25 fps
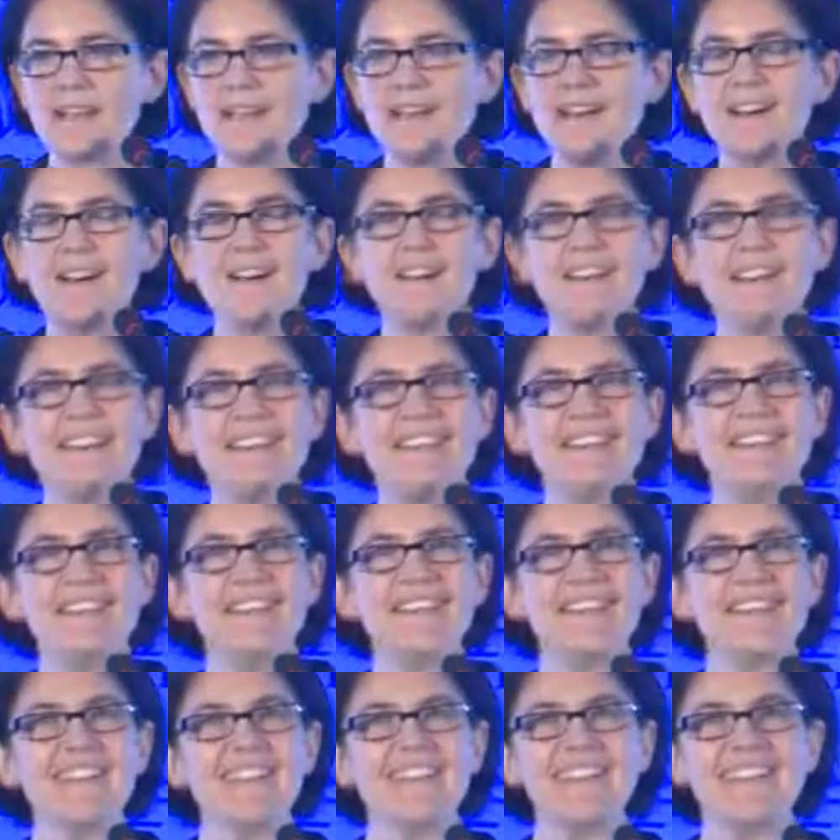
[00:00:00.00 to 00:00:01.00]
I'll end
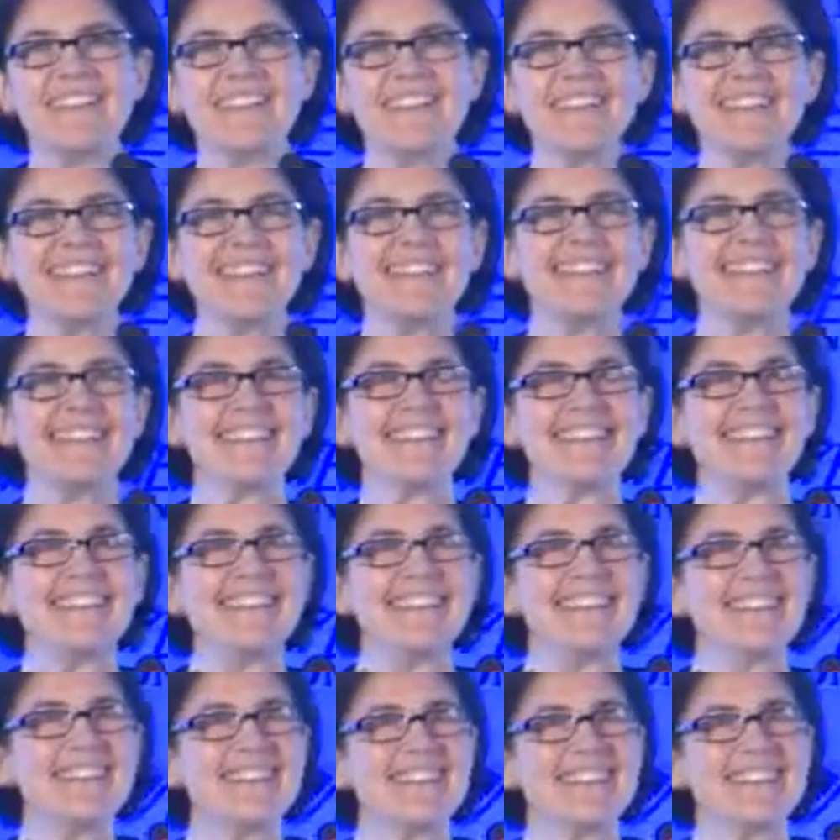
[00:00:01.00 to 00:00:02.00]
there, and
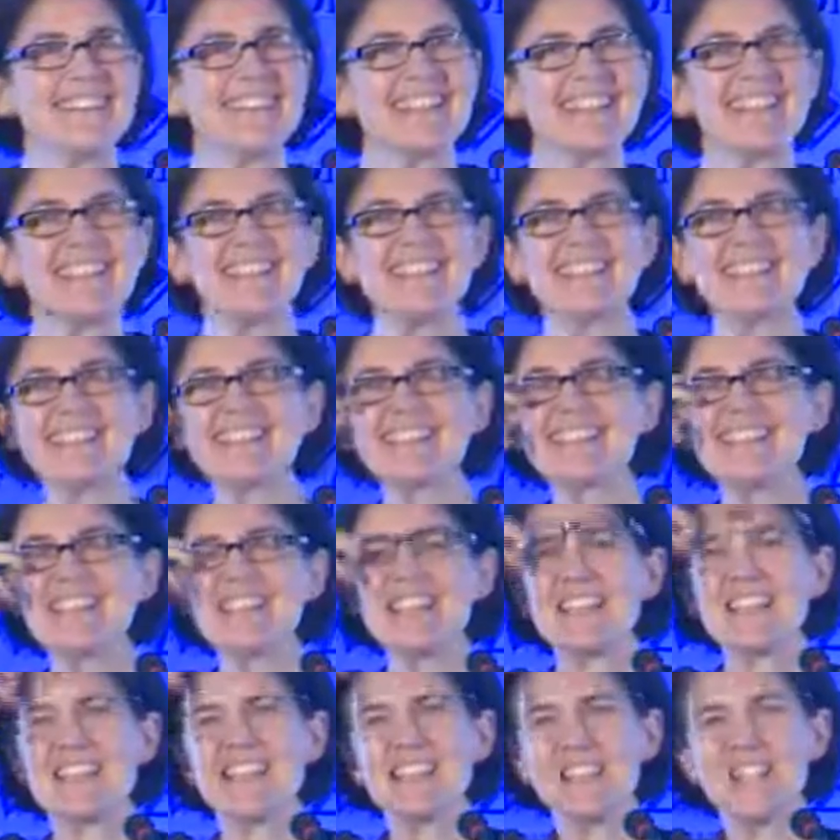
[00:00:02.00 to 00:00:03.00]
I'll say
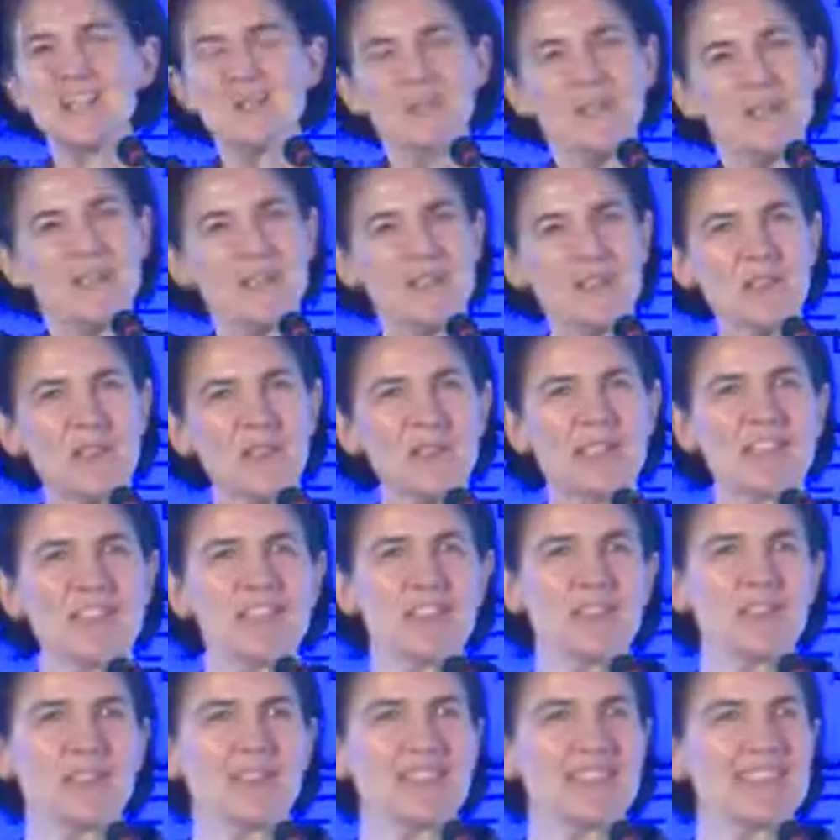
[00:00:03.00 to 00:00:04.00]
that anyone who's
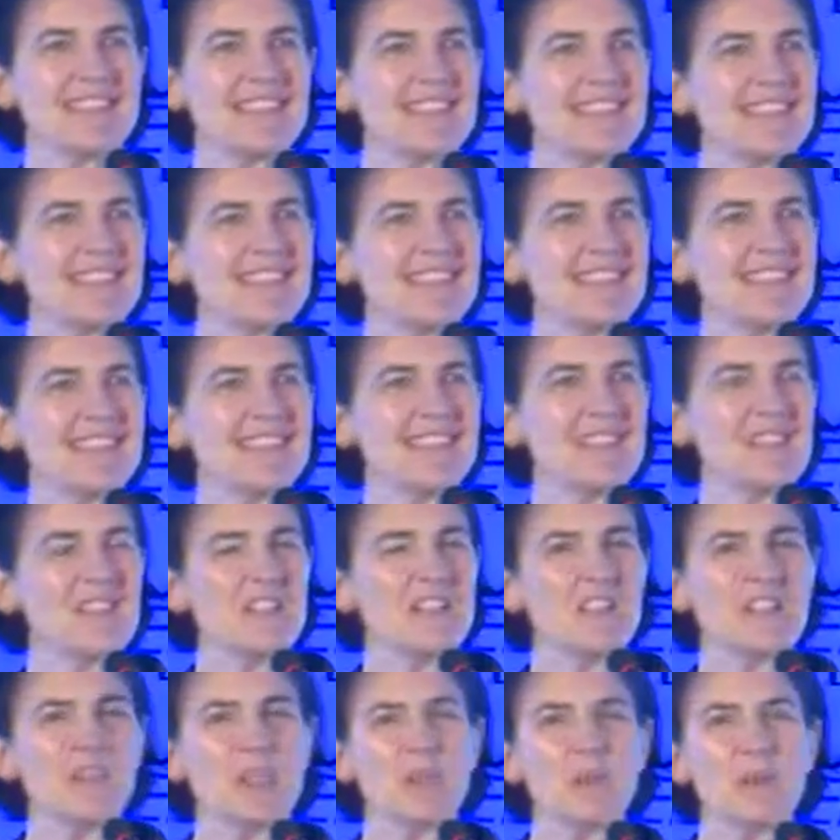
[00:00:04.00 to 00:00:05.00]
interested in
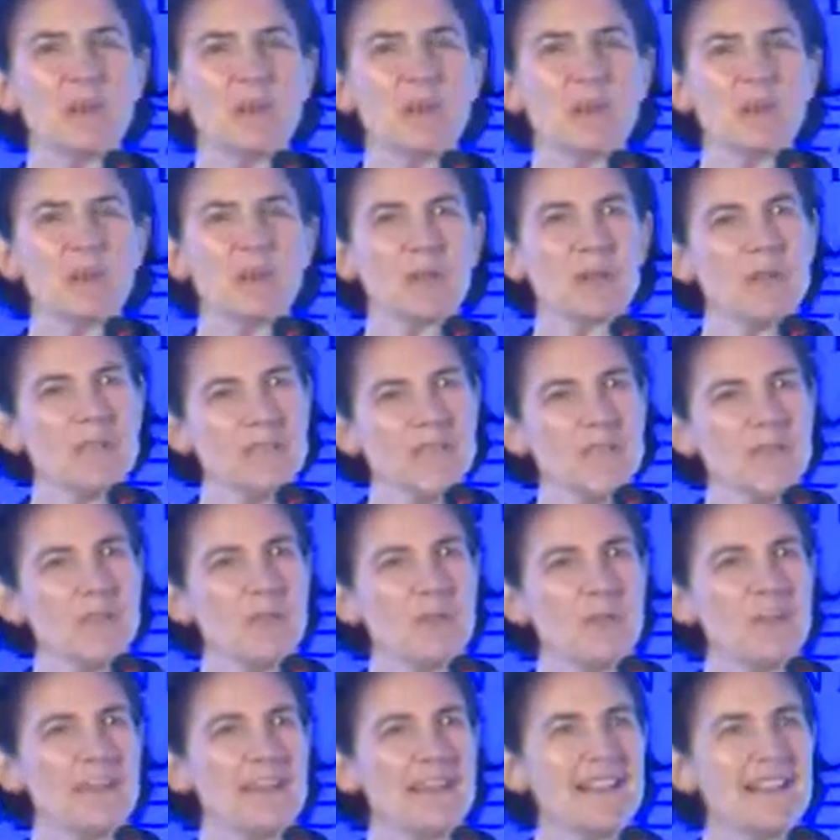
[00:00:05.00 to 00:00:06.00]
talking about or
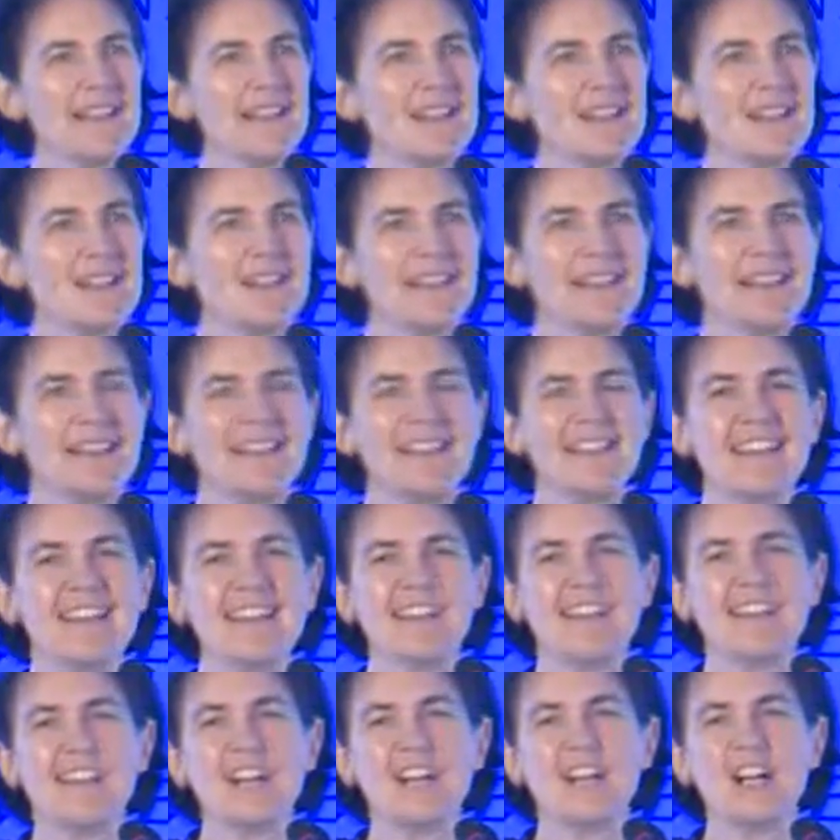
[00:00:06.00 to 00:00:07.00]
collaborating on
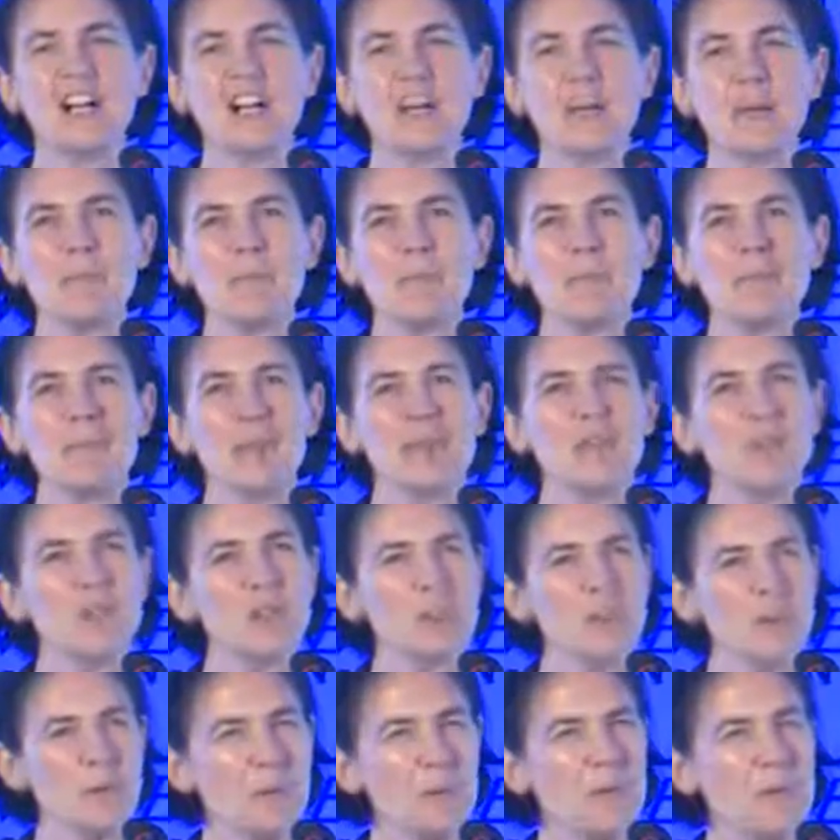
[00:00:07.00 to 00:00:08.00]
new
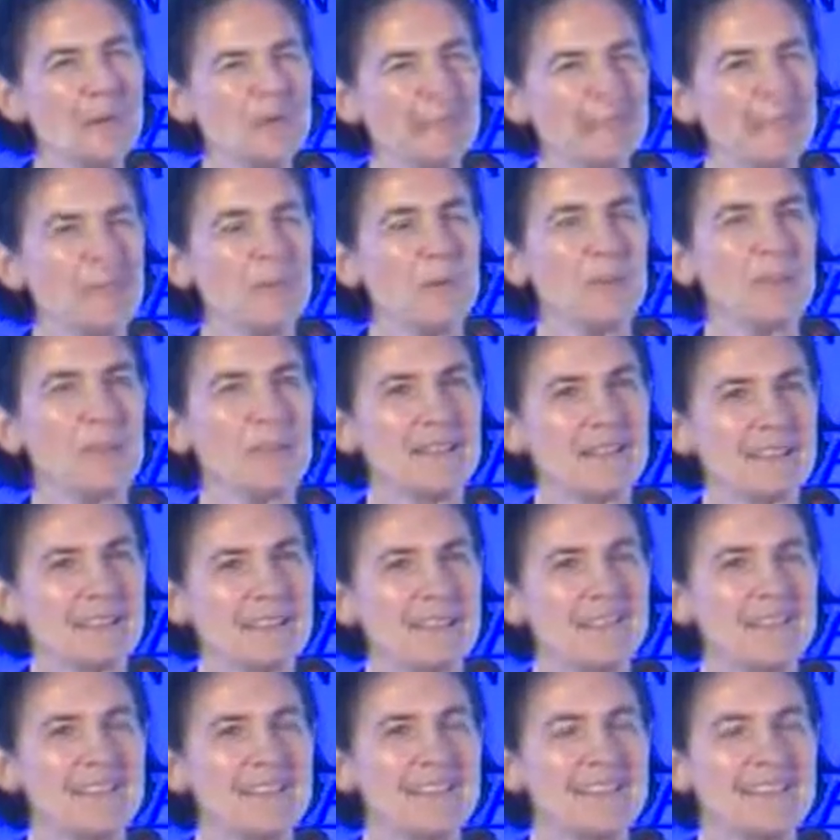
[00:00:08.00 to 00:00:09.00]

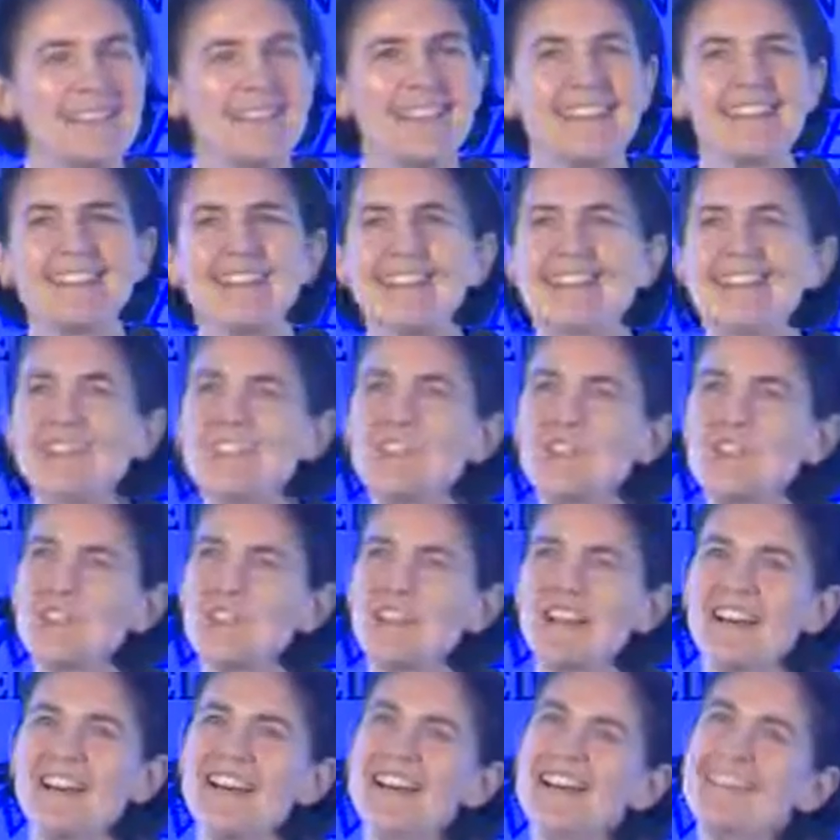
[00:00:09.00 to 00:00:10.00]
mobility-related
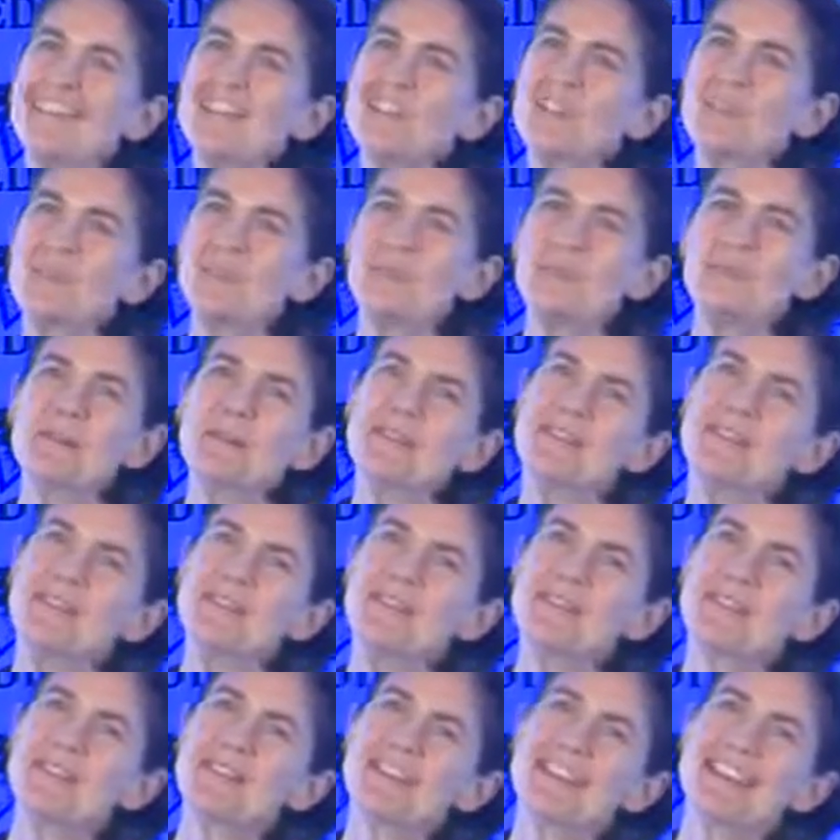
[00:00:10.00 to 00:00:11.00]
jugaad, new
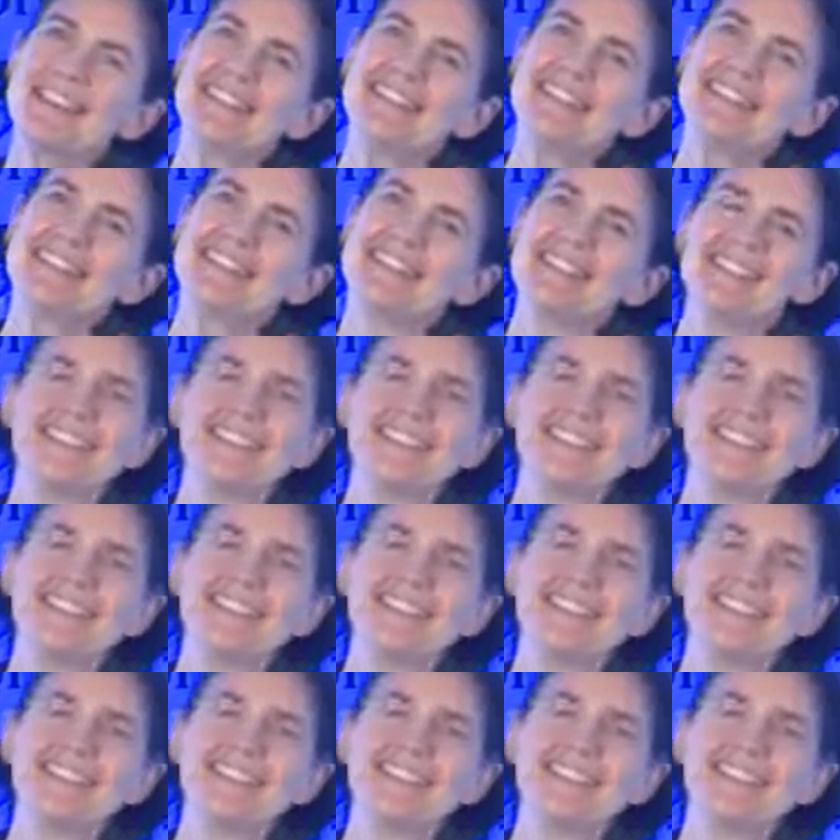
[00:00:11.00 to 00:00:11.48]
mobility-related